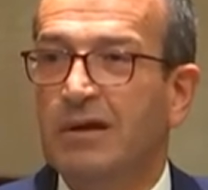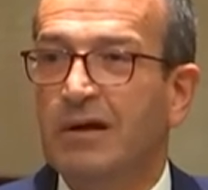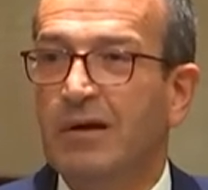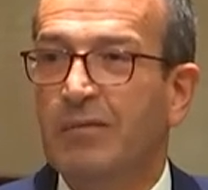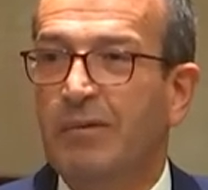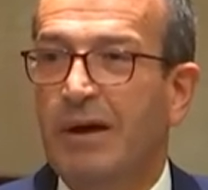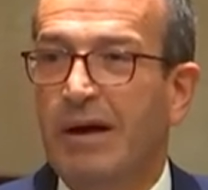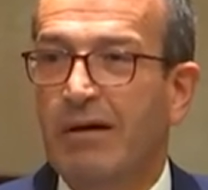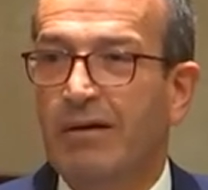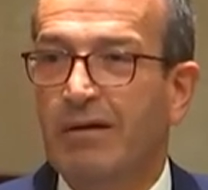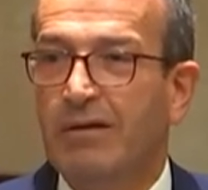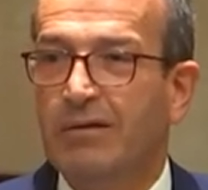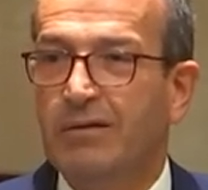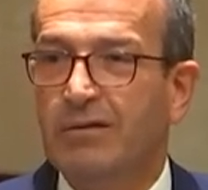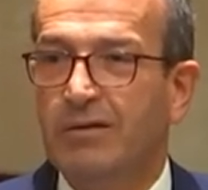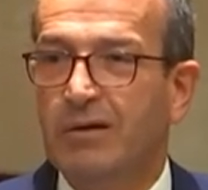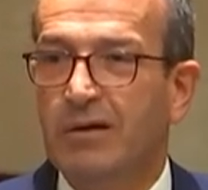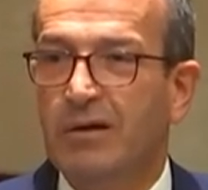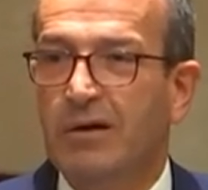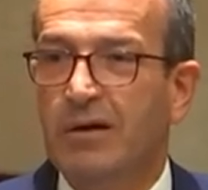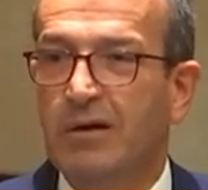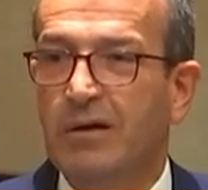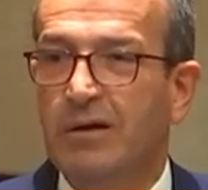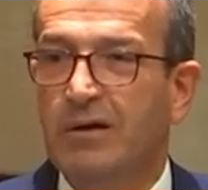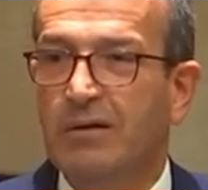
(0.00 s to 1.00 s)
about
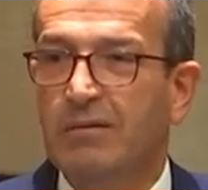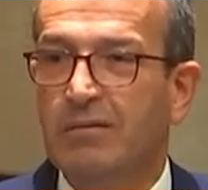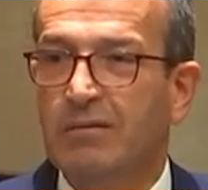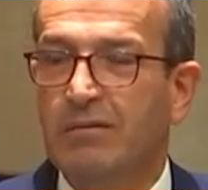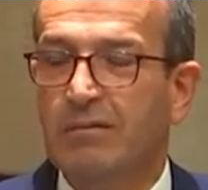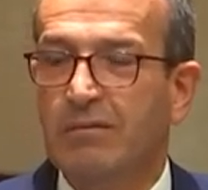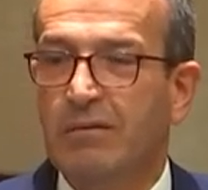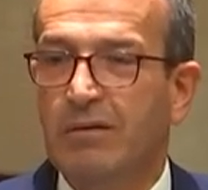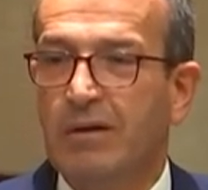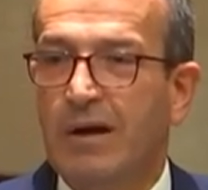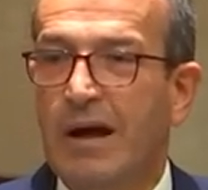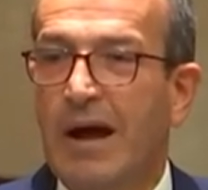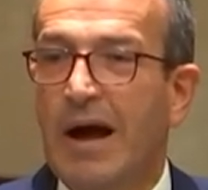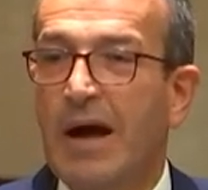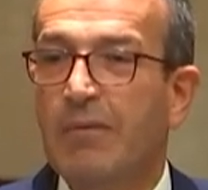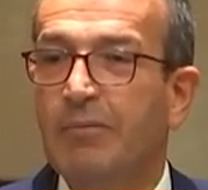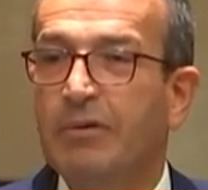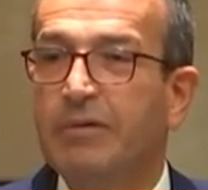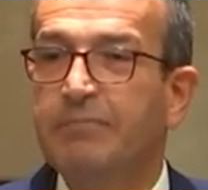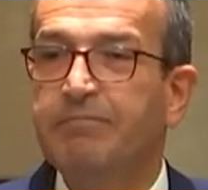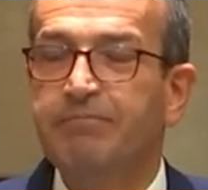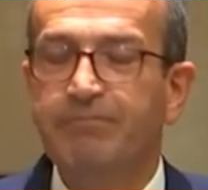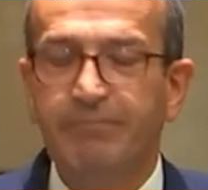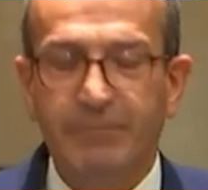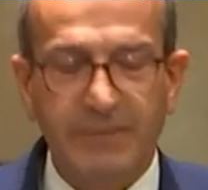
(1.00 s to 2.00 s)
uh,
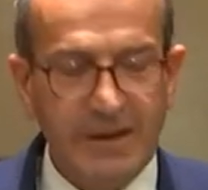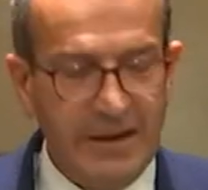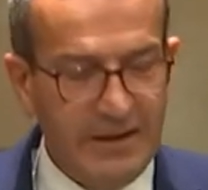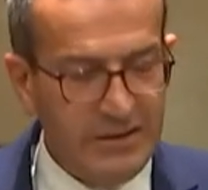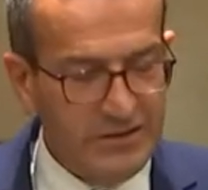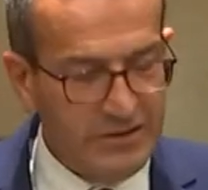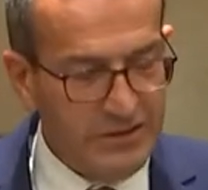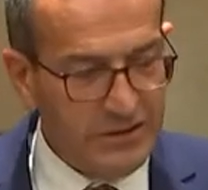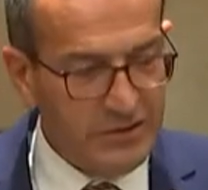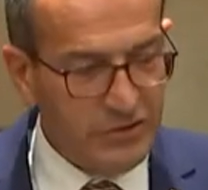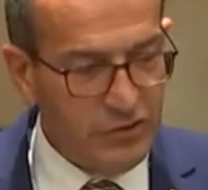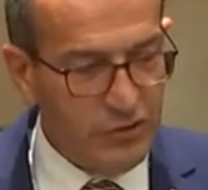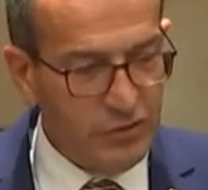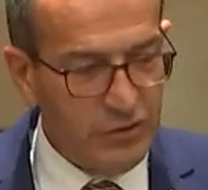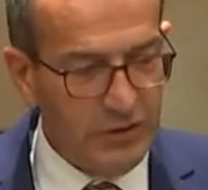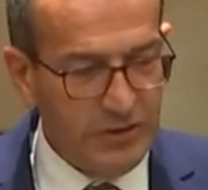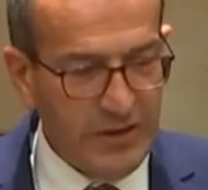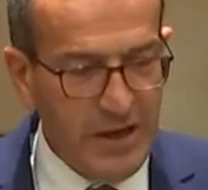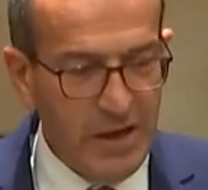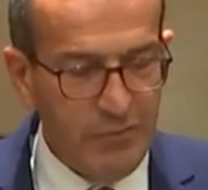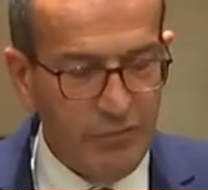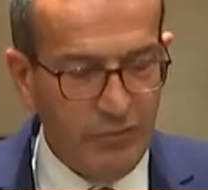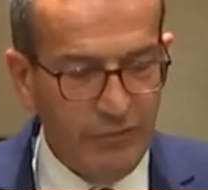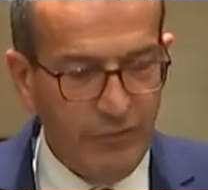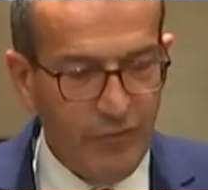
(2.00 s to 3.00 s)
carbon, etc., the
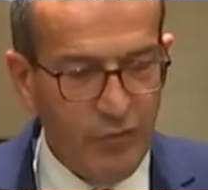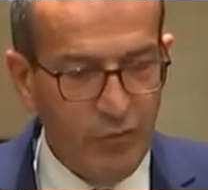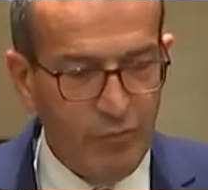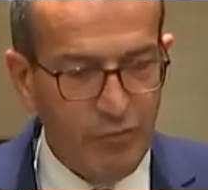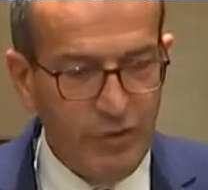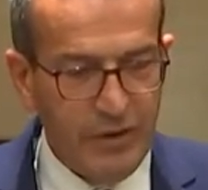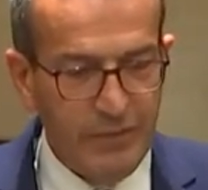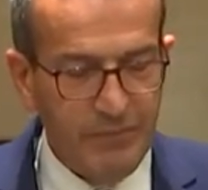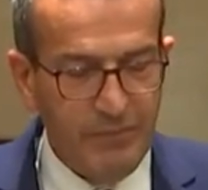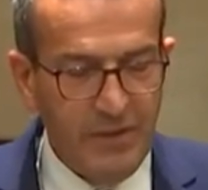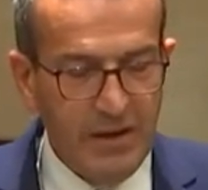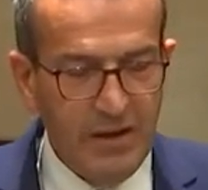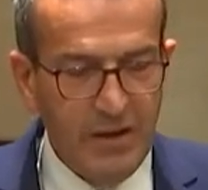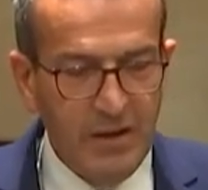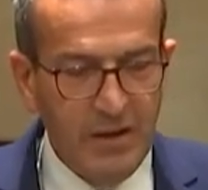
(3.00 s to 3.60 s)
carbon footprint,